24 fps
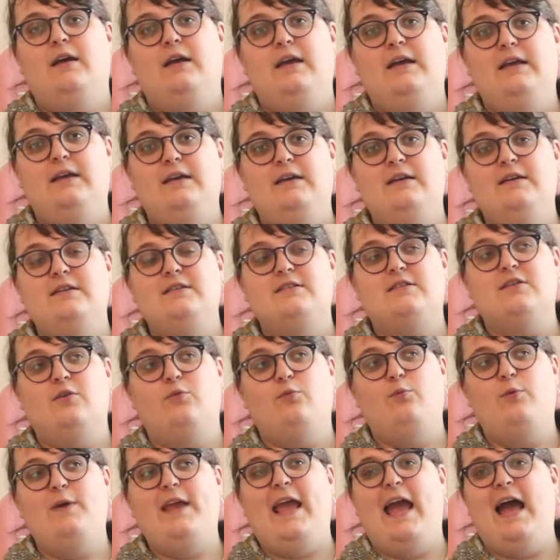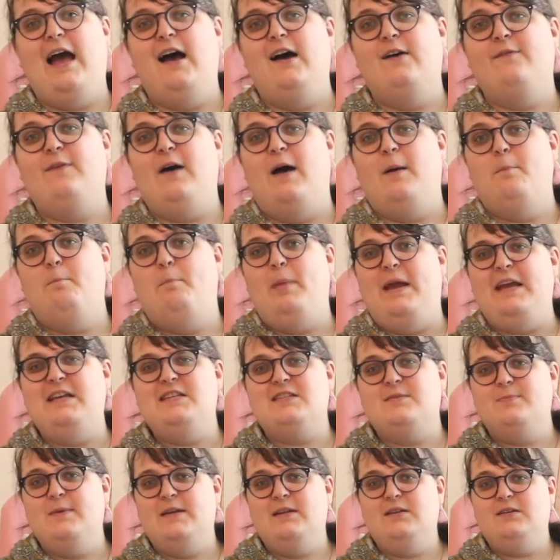is we have a
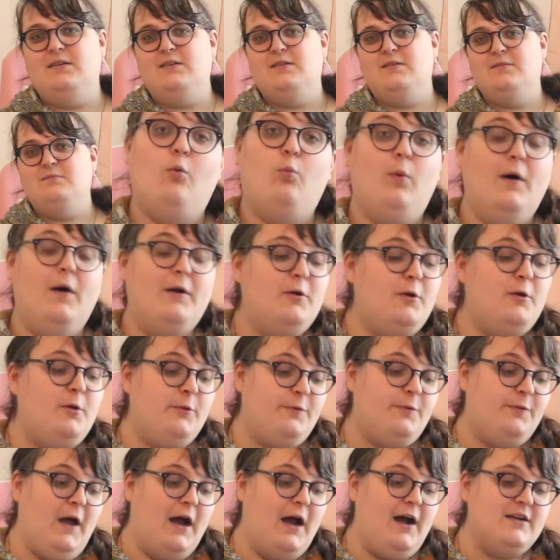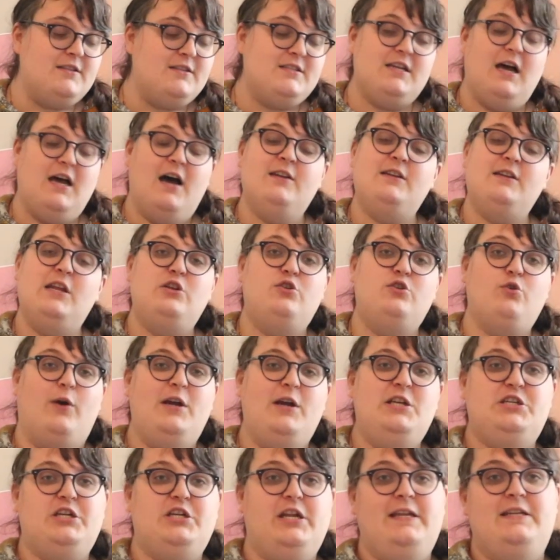basement. What are your thoughts on the
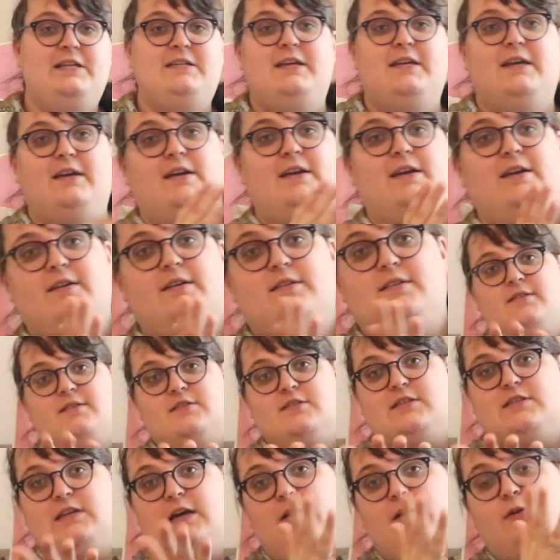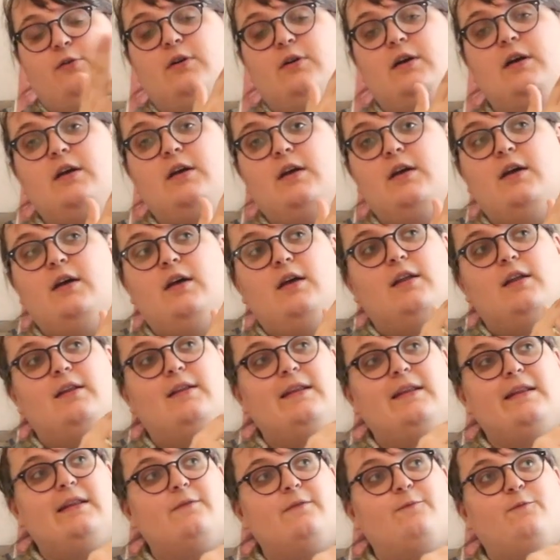Deutschland Ticket? So,
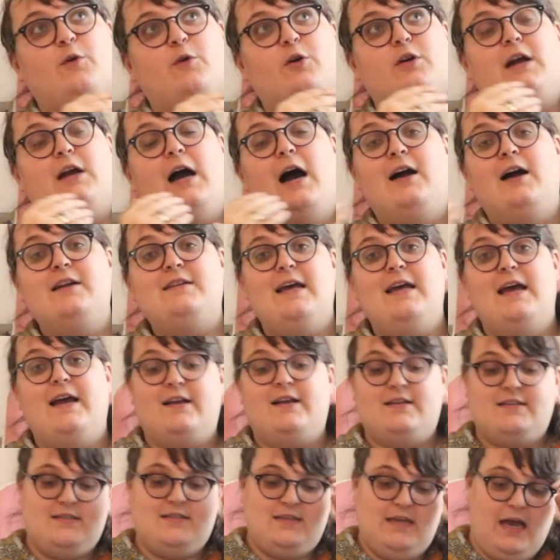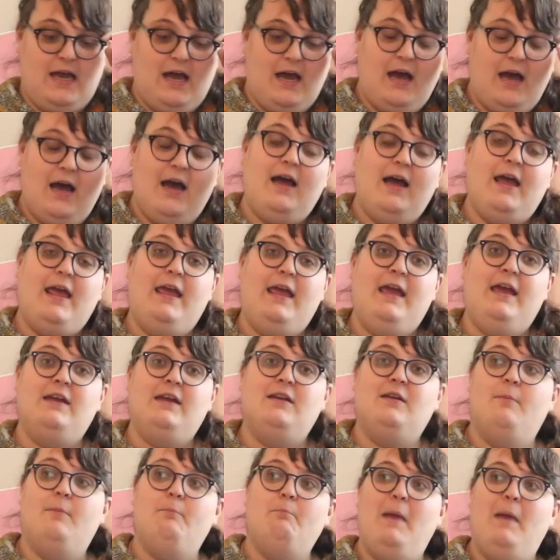for context,
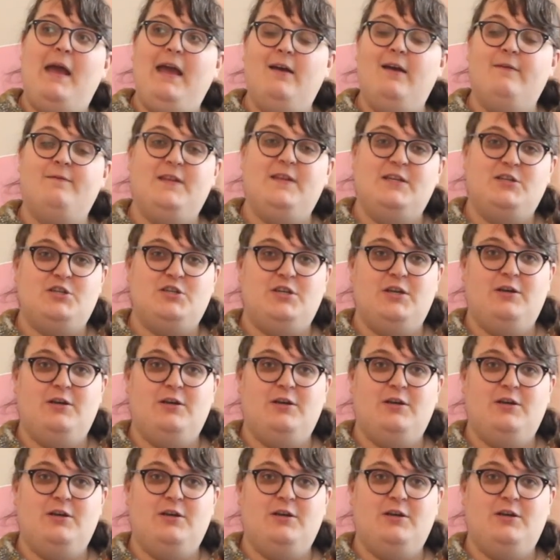in May of this